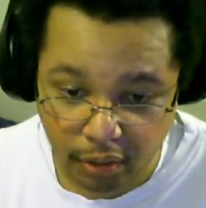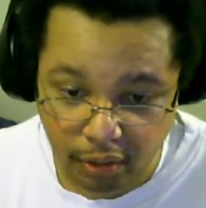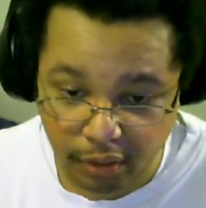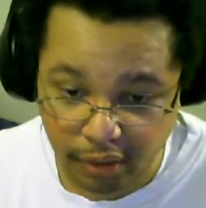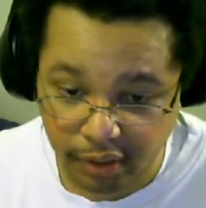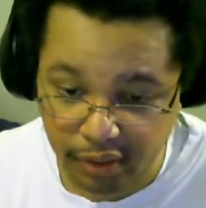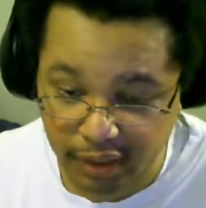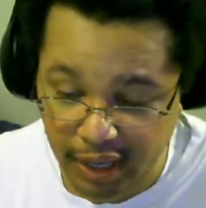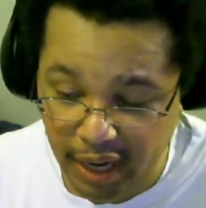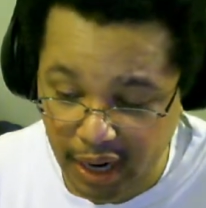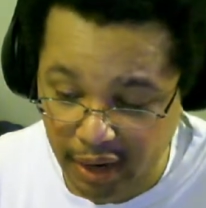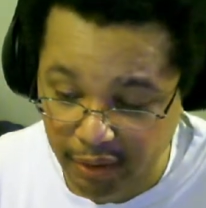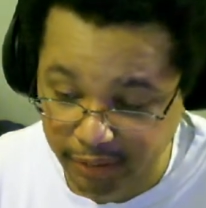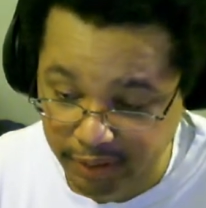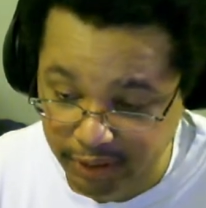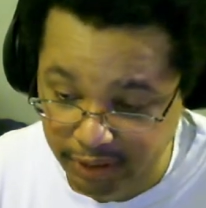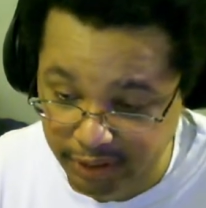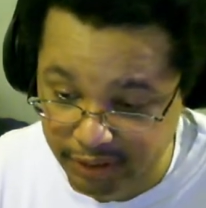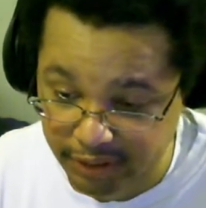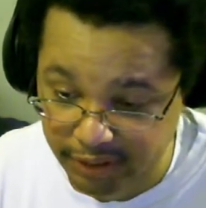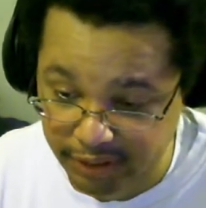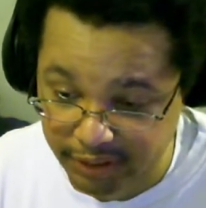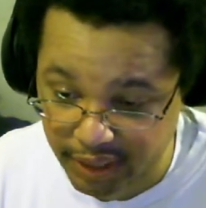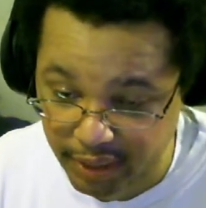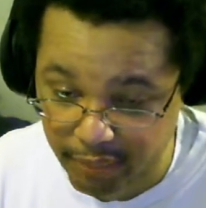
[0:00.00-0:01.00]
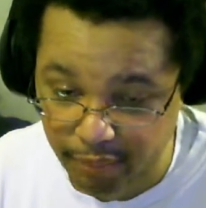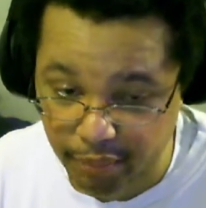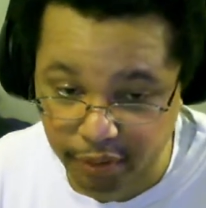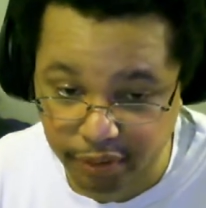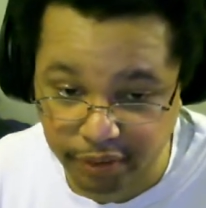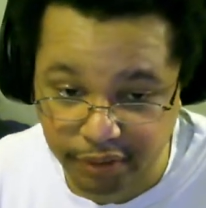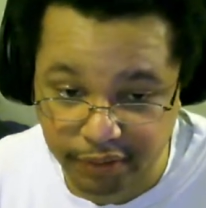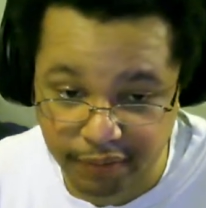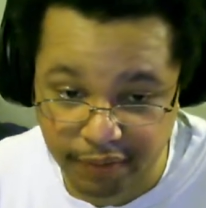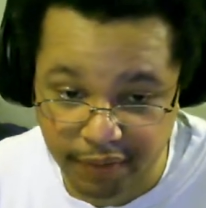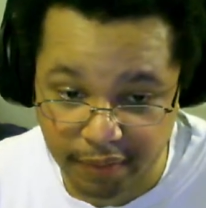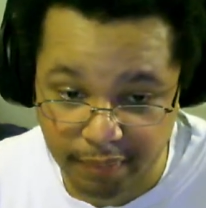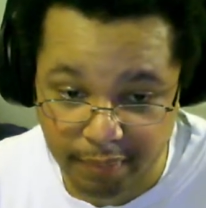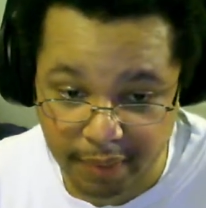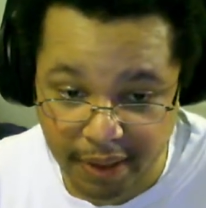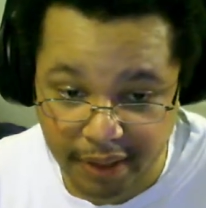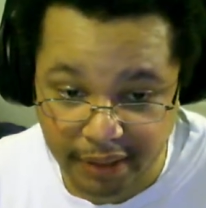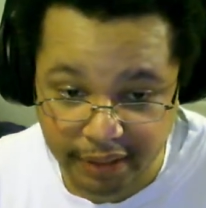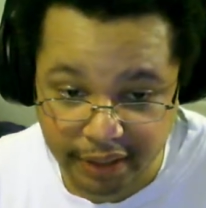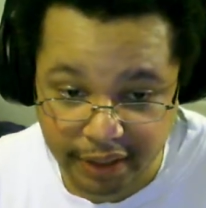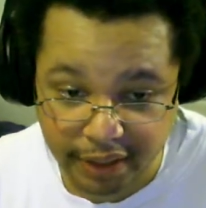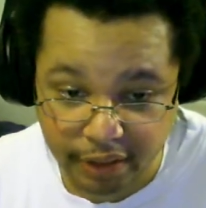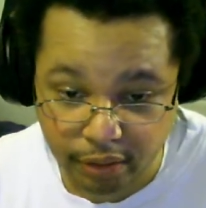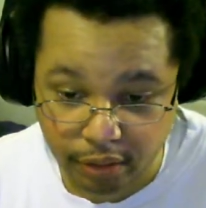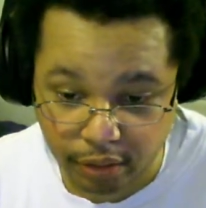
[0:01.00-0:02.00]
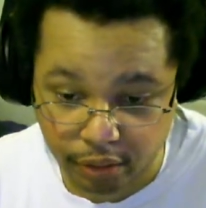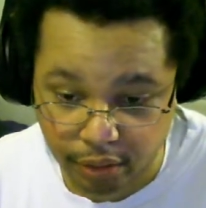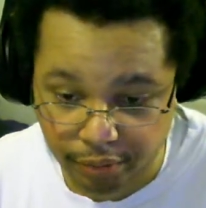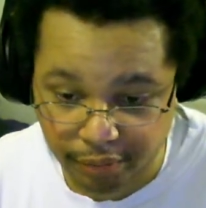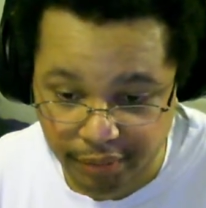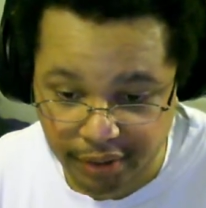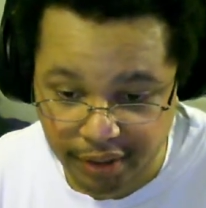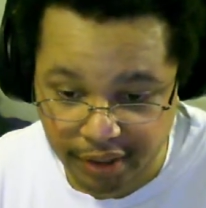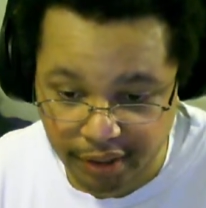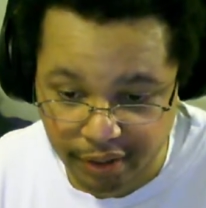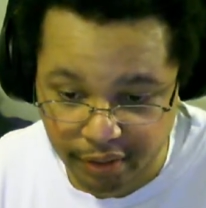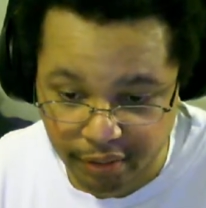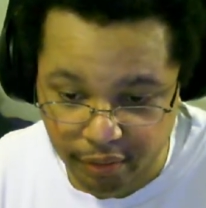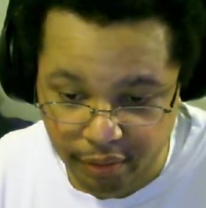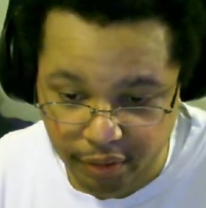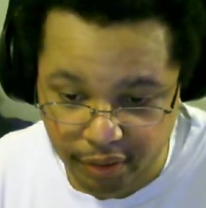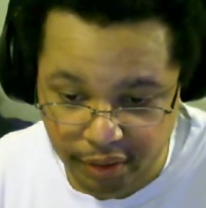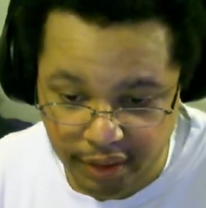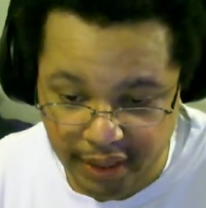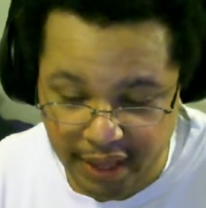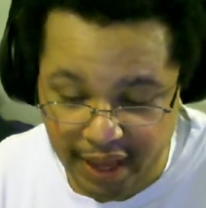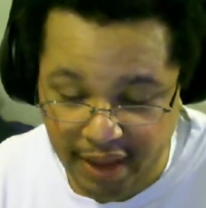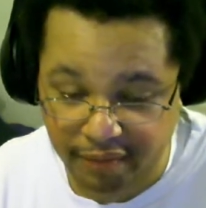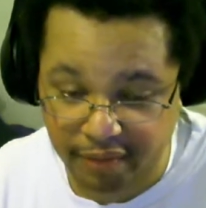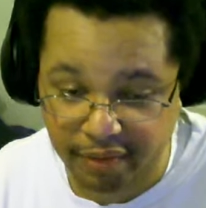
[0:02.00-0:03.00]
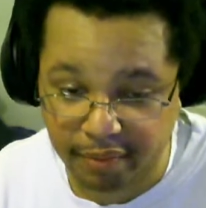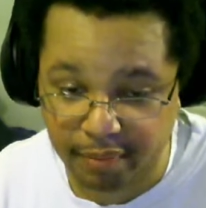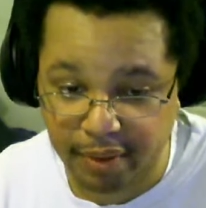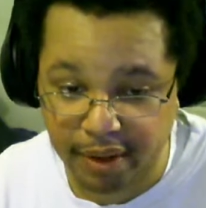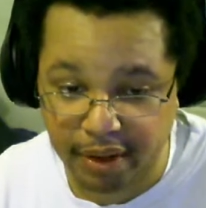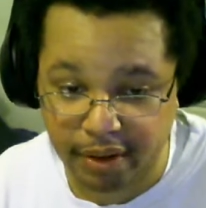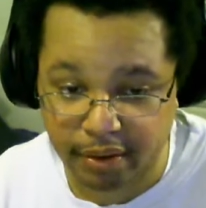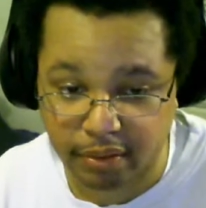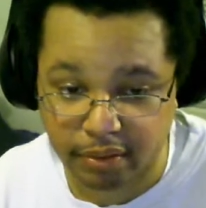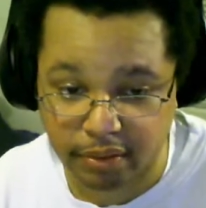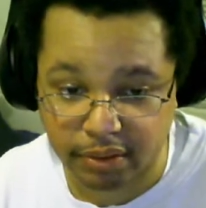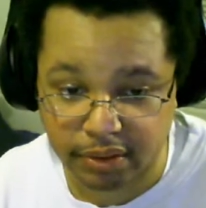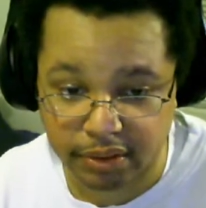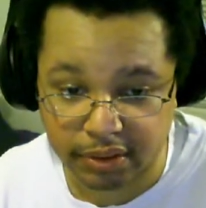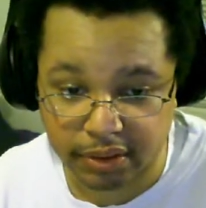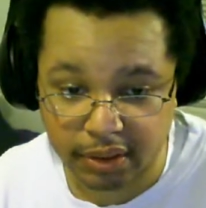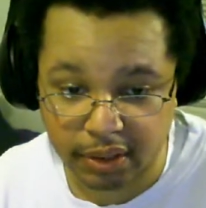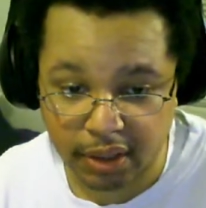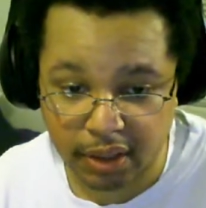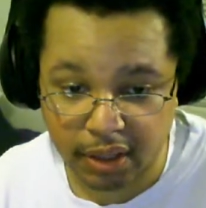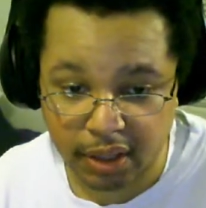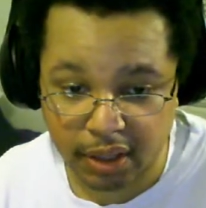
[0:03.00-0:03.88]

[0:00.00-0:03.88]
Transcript: Well, I would just say most of it, mainly chlorine and all the heavy metals,